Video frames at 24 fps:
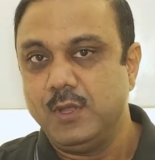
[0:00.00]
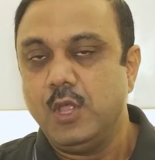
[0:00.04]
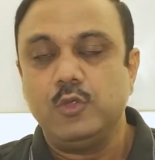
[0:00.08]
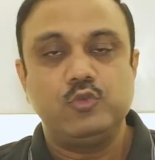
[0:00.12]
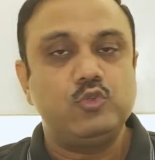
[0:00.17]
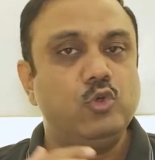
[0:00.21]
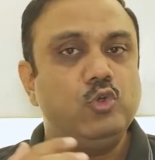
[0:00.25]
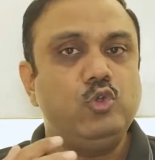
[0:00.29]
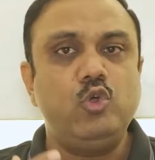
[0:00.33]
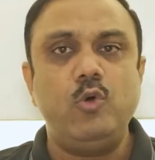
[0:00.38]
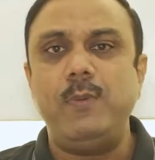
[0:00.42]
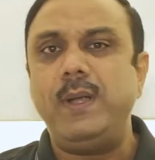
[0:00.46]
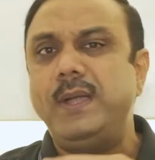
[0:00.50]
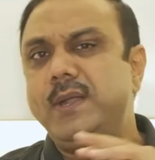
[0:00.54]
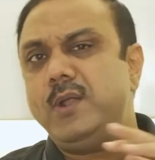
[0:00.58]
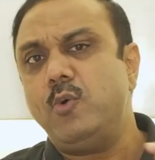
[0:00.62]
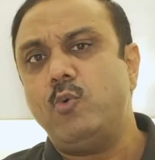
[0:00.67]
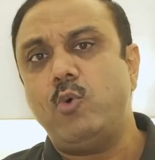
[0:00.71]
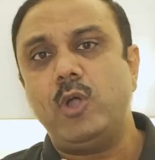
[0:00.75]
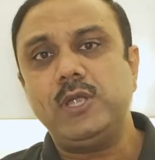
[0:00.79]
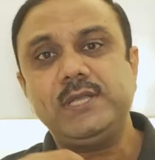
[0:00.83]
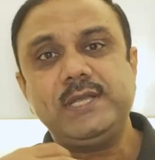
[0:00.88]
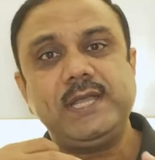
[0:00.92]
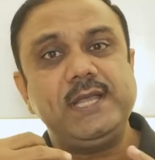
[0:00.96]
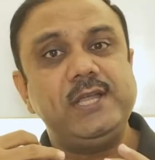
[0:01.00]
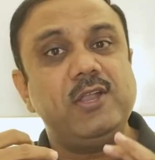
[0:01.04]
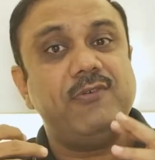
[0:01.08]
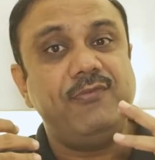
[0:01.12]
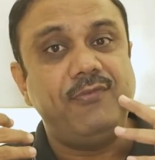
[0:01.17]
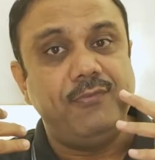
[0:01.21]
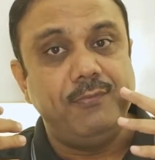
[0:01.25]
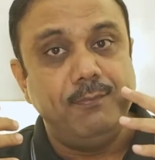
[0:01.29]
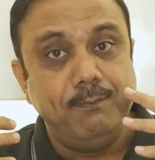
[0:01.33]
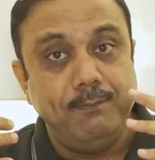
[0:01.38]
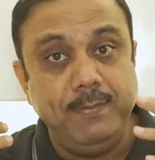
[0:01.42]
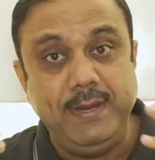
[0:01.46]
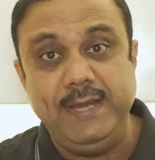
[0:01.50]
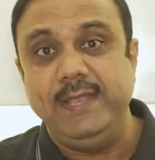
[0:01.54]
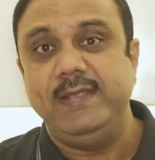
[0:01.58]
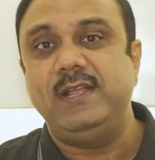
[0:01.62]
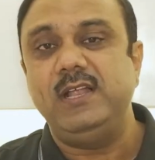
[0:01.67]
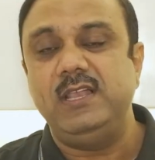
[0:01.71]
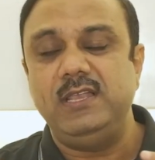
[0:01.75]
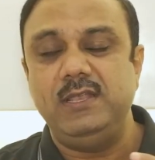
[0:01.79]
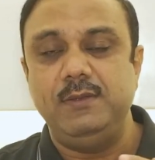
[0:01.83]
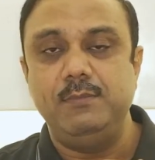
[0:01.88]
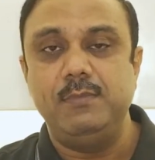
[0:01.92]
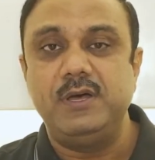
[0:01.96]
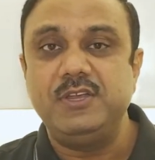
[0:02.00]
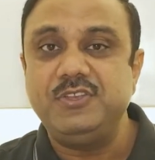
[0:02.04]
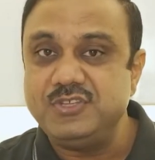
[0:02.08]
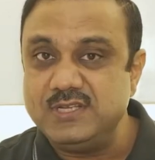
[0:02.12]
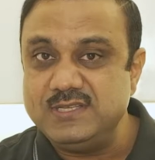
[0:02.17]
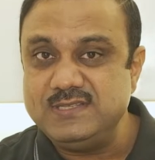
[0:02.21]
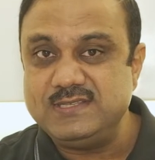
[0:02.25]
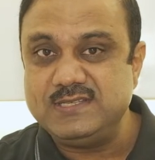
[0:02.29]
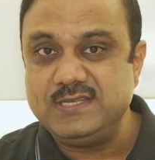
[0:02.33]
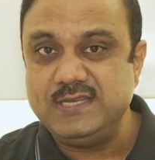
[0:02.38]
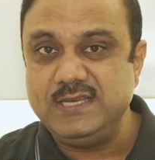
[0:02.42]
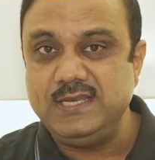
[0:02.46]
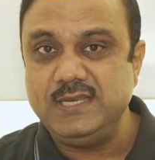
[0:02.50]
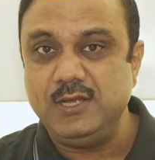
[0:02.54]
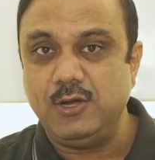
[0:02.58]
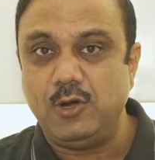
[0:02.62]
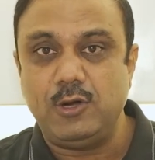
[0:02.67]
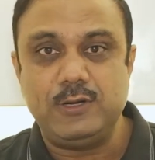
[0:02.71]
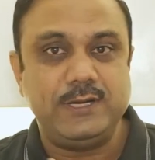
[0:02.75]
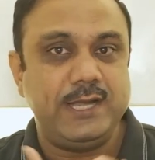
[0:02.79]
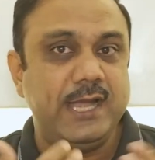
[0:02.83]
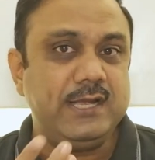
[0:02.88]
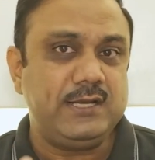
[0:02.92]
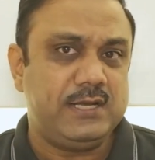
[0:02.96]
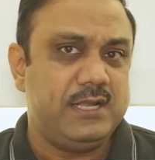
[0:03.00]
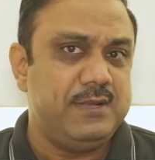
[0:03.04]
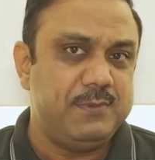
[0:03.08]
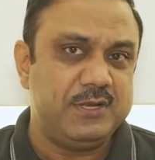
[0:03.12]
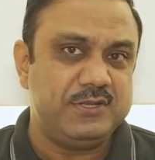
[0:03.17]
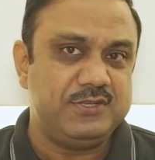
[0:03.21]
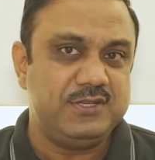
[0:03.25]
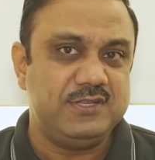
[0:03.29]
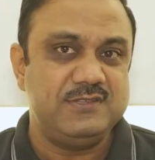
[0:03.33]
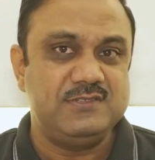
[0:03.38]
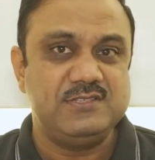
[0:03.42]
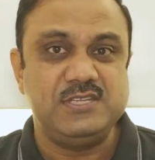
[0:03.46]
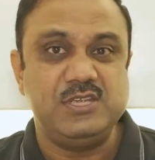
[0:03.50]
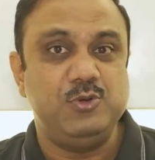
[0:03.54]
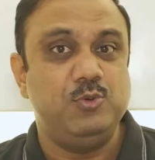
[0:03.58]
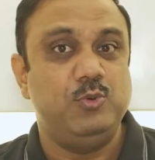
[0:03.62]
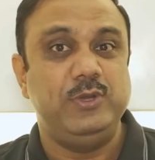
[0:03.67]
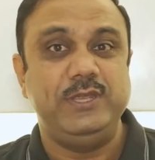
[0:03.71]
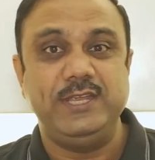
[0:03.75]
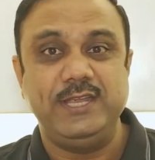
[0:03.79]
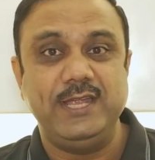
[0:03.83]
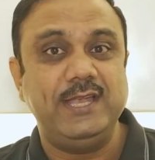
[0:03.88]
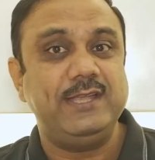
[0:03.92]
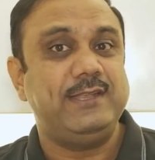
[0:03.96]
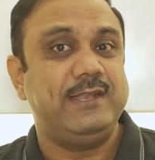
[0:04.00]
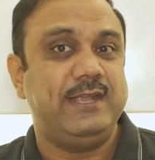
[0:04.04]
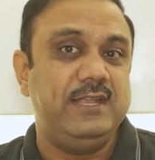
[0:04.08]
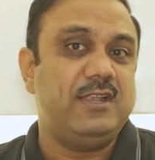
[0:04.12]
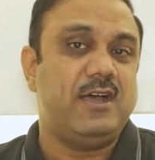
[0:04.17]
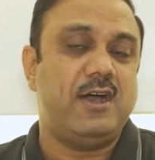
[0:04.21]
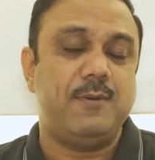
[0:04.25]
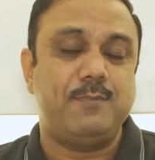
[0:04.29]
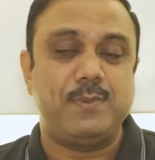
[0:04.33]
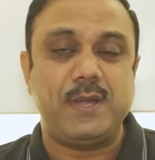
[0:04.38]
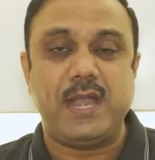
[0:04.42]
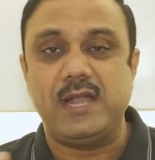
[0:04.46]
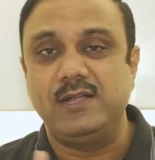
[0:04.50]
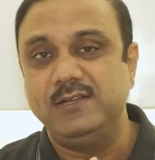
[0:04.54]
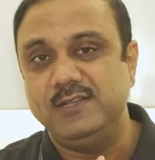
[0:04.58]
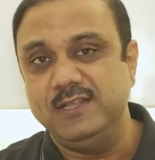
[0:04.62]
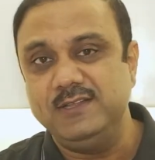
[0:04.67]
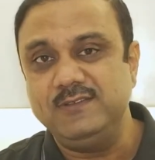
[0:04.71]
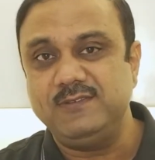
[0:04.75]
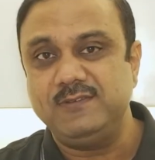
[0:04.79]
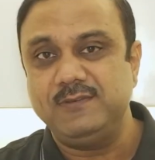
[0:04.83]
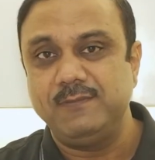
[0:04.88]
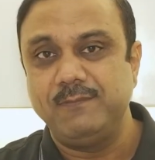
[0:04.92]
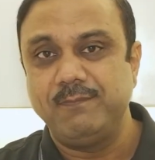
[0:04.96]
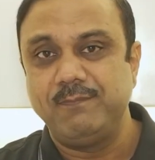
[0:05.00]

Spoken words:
So no matter what kind of medical emergency or dental emergency we get in our practice,